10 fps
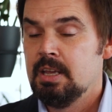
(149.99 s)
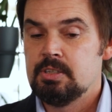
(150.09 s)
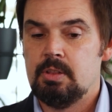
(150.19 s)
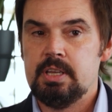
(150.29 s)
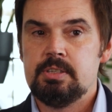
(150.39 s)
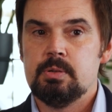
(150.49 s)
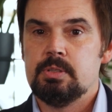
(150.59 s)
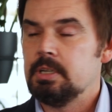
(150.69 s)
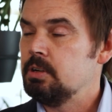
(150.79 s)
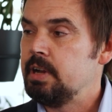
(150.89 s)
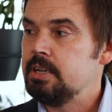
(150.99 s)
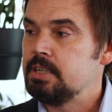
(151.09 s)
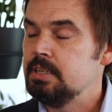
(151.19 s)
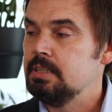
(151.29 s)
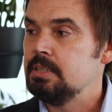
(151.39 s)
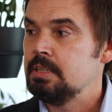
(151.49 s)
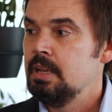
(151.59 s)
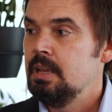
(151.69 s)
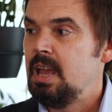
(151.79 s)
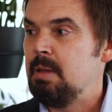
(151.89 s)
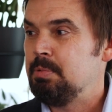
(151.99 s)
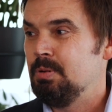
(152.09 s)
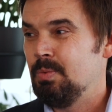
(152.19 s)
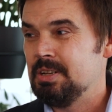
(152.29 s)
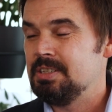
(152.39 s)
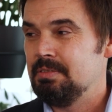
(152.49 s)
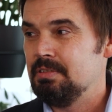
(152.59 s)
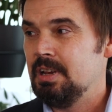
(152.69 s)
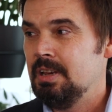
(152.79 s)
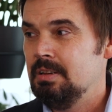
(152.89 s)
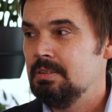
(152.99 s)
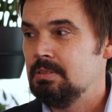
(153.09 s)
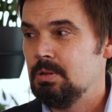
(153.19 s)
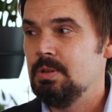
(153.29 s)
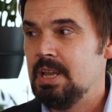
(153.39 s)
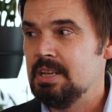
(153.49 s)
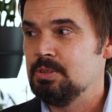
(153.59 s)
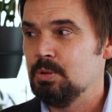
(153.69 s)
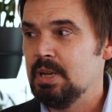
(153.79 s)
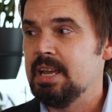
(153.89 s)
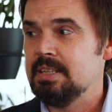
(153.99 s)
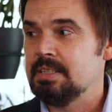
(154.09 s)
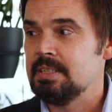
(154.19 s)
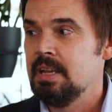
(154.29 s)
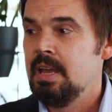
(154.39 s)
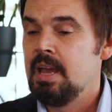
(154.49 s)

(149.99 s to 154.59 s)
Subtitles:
So these sorts of corrections happen once every 2 years or less.